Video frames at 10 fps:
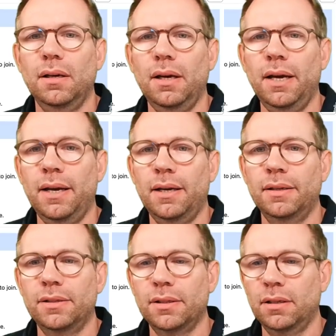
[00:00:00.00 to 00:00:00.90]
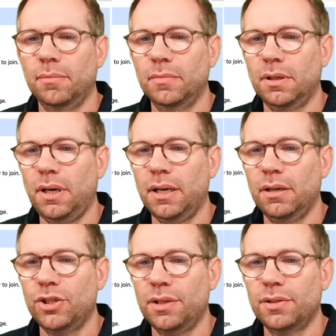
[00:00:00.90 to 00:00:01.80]
And I can
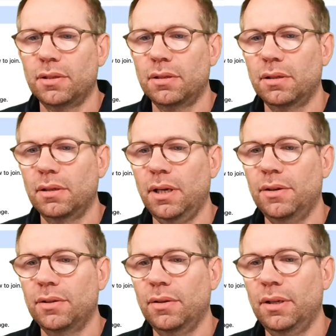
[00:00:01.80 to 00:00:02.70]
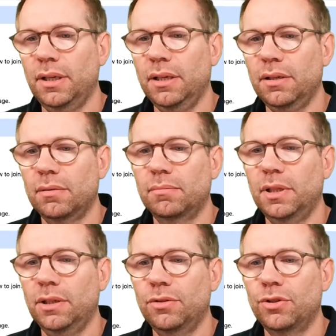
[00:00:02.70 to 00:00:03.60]
just hit the link
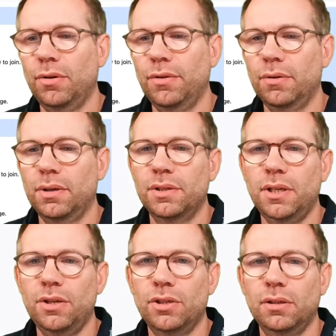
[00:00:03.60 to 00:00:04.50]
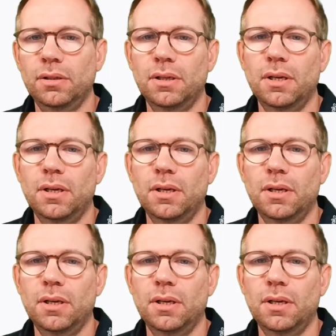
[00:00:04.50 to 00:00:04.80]
to join the organization.